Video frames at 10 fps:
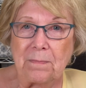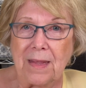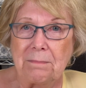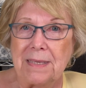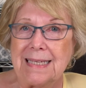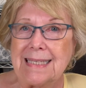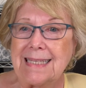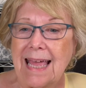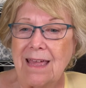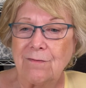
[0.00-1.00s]
be
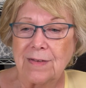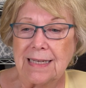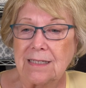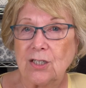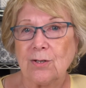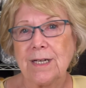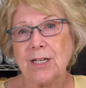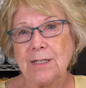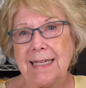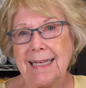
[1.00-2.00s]
safe and enjoy
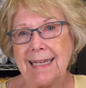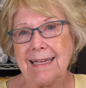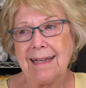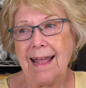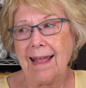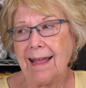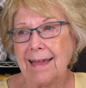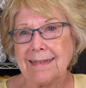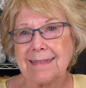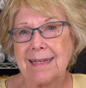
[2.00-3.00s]
your knitting,
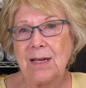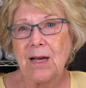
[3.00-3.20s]
and